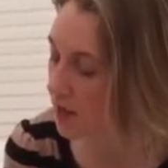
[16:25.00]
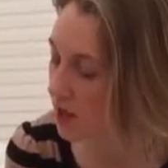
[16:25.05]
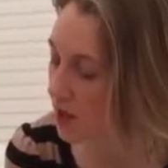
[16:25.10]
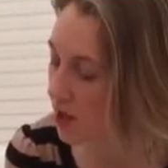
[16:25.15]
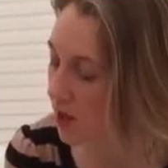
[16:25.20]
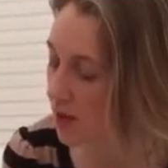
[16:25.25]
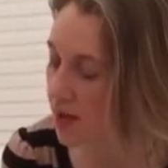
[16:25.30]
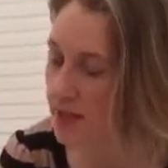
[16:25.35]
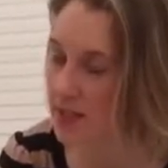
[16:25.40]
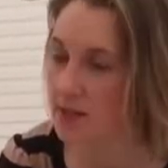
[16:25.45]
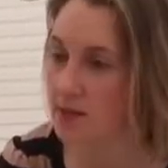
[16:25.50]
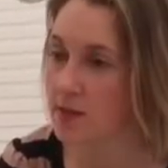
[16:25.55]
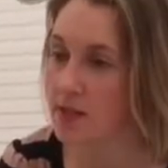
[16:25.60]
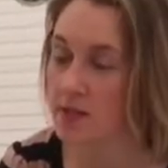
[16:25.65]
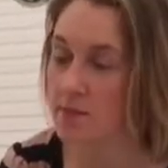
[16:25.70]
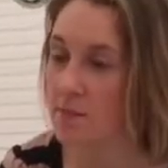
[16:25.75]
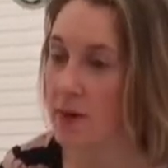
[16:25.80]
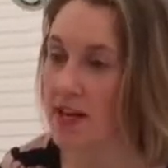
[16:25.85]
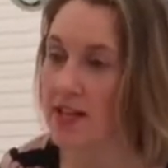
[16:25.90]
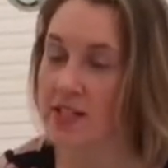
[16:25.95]
You know,
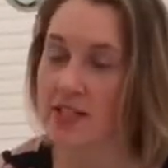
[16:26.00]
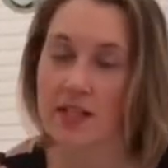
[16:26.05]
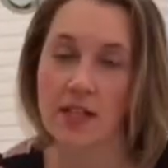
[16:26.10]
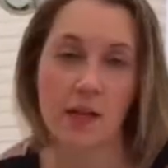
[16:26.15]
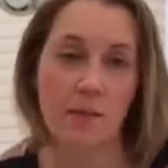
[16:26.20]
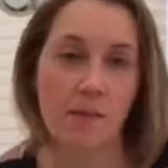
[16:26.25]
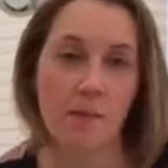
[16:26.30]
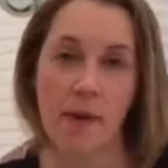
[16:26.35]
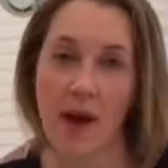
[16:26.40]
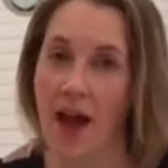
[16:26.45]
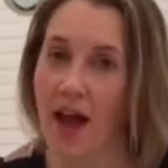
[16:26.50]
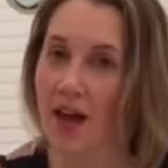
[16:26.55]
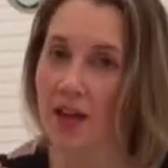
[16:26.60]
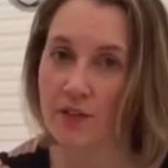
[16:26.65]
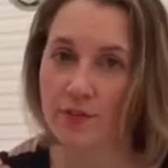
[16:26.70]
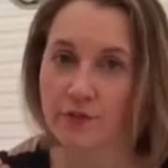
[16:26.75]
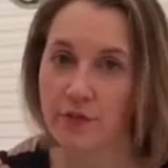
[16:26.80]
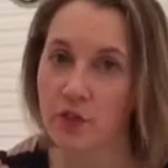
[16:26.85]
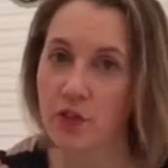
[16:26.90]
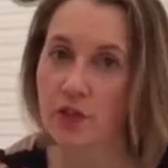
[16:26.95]
it's basically
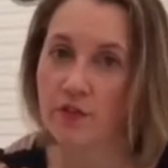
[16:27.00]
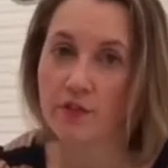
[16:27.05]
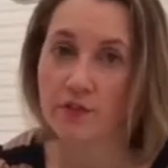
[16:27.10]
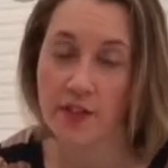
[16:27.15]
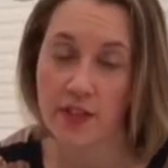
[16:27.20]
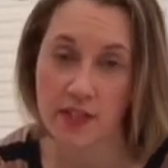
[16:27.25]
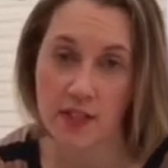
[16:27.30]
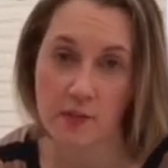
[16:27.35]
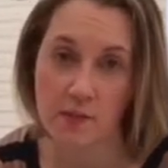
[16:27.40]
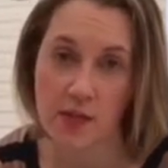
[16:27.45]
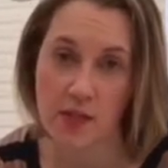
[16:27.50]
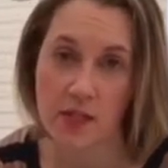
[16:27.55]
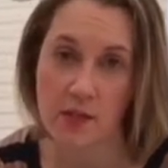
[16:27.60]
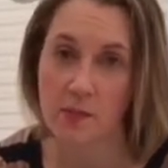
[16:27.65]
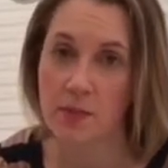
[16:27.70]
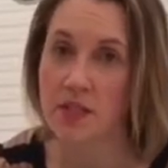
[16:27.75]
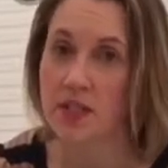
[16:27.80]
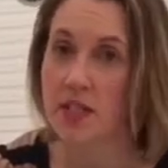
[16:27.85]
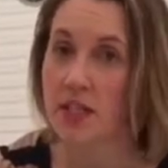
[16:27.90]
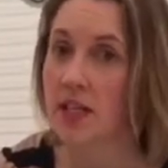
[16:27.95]
packed full of vitamins,
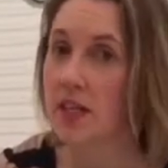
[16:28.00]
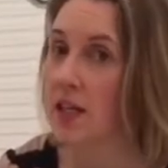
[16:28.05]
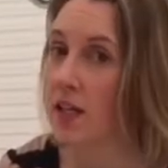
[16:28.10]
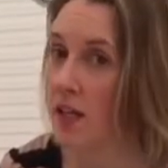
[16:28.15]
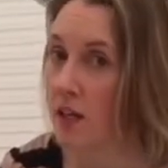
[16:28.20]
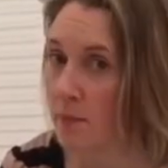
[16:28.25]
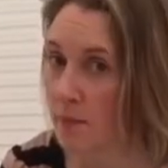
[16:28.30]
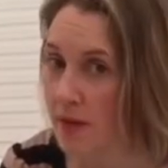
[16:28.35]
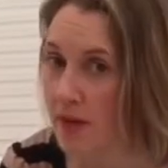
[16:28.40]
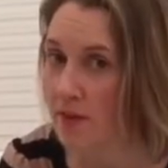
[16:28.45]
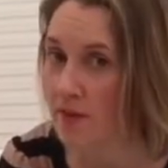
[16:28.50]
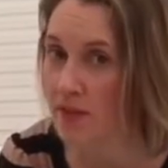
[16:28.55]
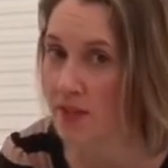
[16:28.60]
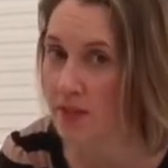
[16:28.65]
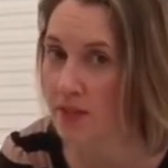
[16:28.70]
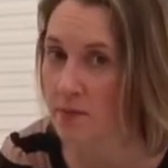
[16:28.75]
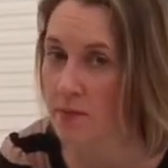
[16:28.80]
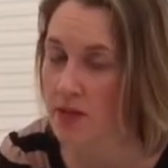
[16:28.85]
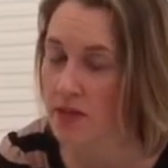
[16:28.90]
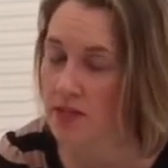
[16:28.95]
particularly the B
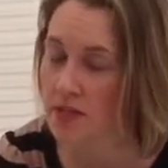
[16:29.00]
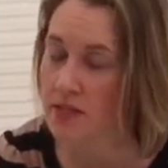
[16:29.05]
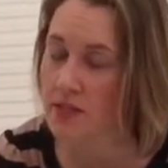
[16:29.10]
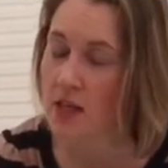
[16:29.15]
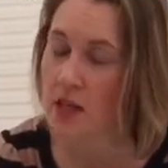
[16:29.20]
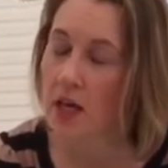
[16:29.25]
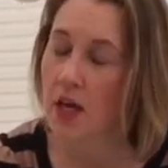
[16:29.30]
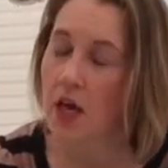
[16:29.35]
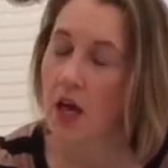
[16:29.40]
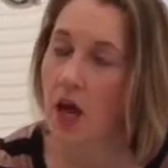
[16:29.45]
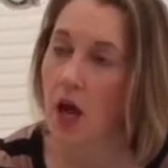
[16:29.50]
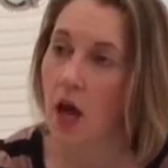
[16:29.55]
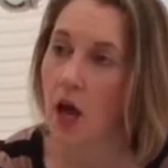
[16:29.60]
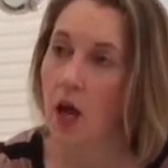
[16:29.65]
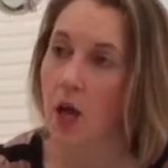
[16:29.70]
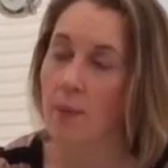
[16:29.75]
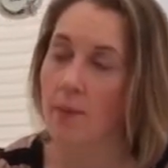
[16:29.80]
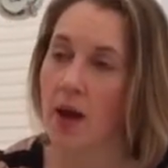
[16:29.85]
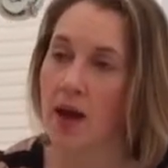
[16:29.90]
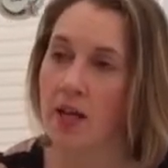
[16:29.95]
vitamins,
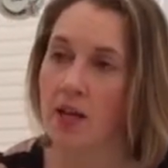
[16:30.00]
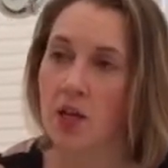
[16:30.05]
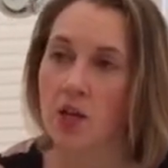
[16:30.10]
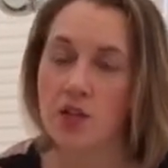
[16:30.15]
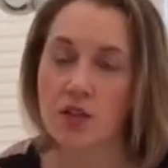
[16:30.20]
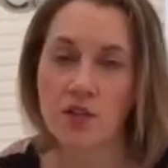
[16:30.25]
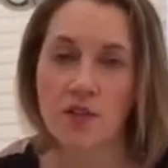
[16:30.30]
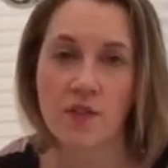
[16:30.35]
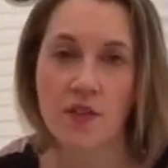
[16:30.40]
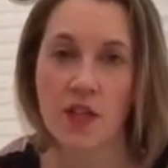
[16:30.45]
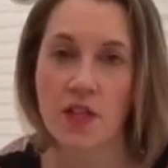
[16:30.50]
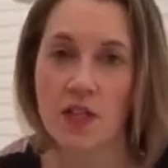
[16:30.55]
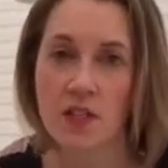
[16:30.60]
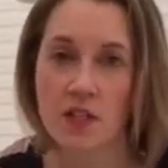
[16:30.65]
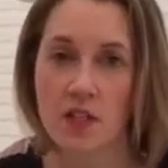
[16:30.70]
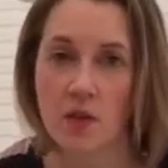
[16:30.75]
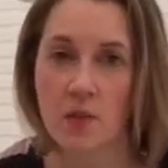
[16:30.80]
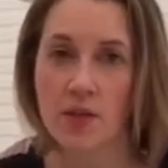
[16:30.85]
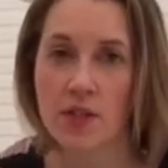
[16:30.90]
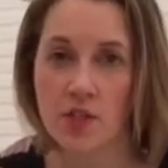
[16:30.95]
and lots of
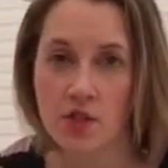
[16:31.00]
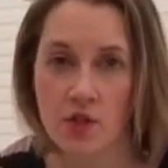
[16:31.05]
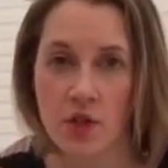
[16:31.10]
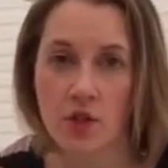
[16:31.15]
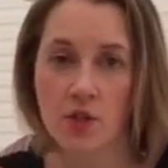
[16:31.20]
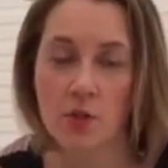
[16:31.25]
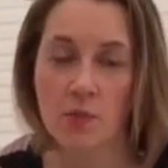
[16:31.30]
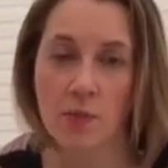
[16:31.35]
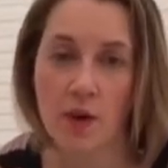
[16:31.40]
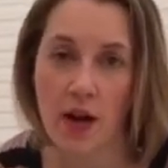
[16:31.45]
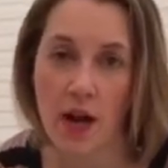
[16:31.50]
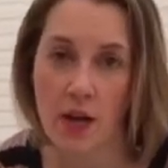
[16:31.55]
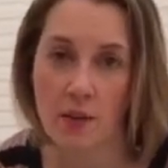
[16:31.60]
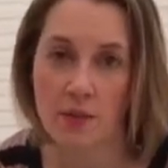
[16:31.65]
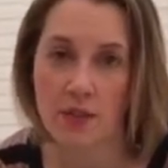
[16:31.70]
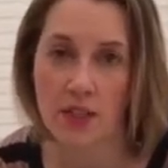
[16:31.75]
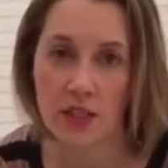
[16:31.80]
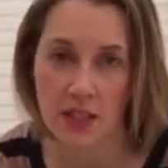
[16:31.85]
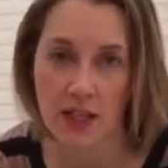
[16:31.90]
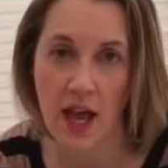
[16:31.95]
things that we struggle
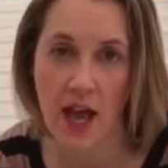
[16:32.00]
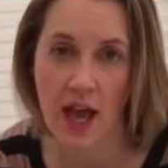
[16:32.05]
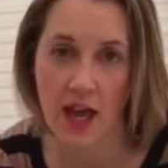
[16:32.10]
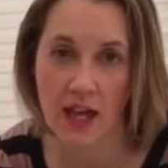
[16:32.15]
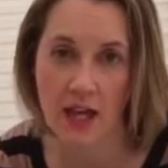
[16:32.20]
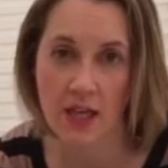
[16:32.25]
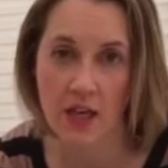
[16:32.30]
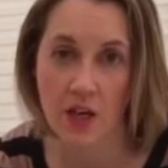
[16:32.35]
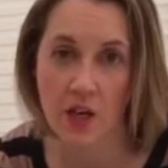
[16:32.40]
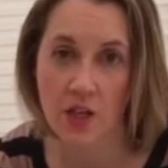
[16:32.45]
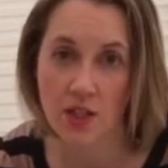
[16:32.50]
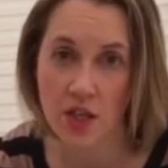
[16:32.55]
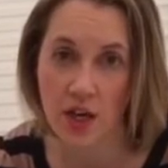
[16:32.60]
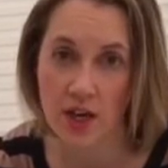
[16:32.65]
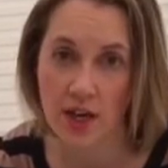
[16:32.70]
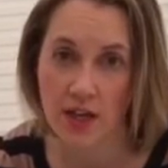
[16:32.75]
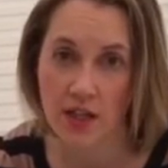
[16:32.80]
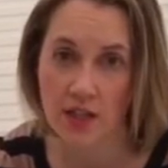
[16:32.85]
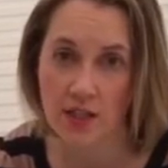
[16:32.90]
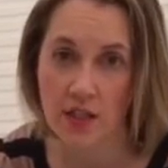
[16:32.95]
perhaps to get in our
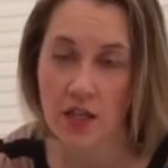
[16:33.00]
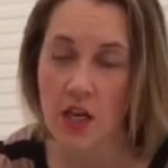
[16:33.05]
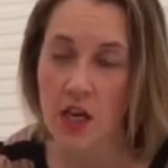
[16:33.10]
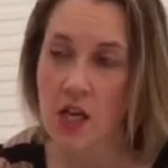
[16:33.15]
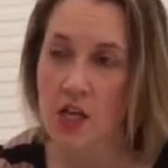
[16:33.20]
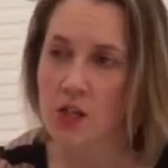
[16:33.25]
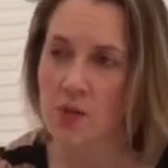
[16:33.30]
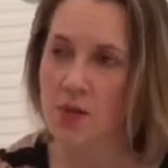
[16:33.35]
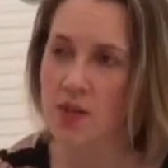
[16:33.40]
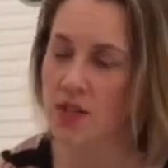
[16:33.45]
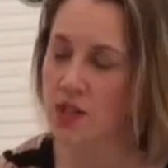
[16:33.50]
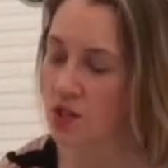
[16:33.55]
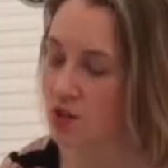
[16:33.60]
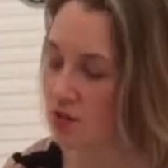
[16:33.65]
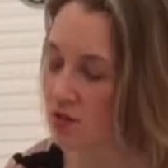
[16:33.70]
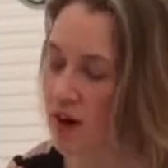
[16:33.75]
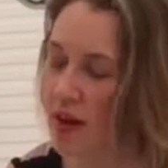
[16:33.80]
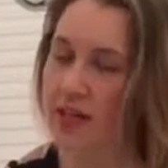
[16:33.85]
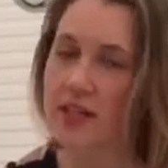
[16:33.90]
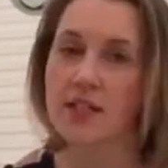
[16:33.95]
diet. So it is
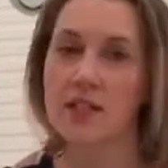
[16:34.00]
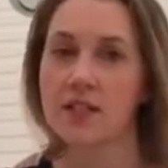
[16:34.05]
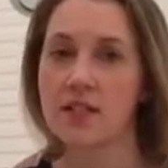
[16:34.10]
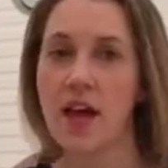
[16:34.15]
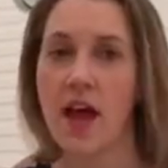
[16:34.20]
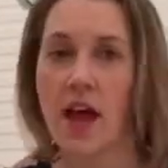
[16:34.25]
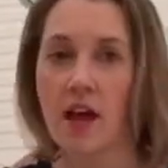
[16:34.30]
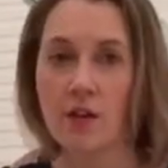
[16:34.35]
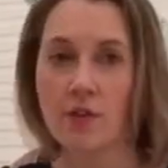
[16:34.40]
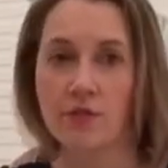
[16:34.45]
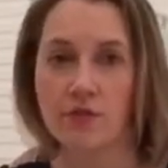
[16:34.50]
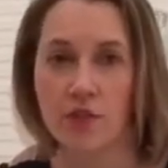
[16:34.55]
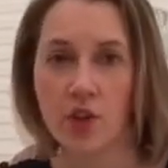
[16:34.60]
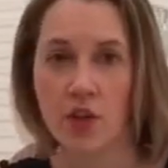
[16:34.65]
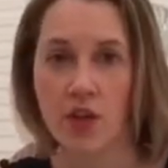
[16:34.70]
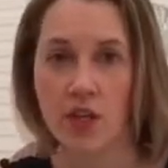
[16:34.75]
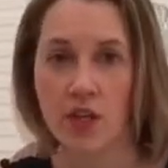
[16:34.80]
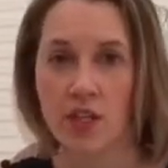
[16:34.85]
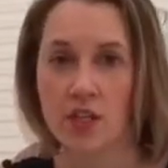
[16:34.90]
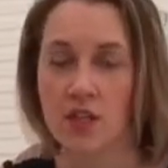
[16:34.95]
great as a health
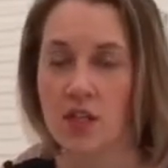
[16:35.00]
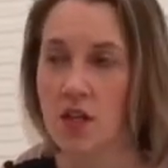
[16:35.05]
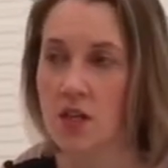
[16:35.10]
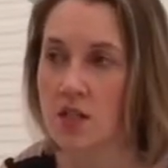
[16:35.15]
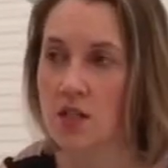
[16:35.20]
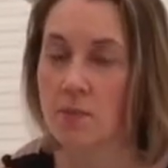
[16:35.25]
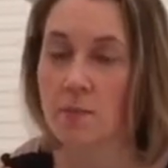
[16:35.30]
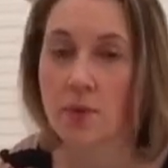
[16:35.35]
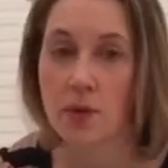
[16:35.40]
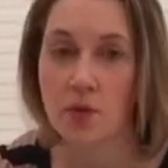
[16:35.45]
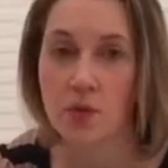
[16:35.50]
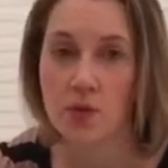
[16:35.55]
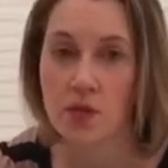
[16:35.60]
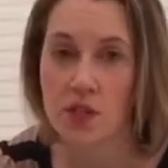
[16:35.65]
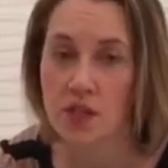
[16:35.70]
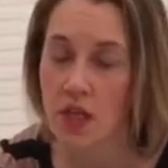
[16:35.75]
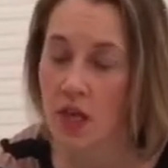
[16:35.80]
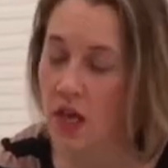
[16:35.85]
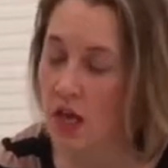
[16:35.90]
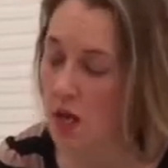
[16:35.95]
tonic, as a
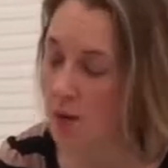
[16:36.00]
boost.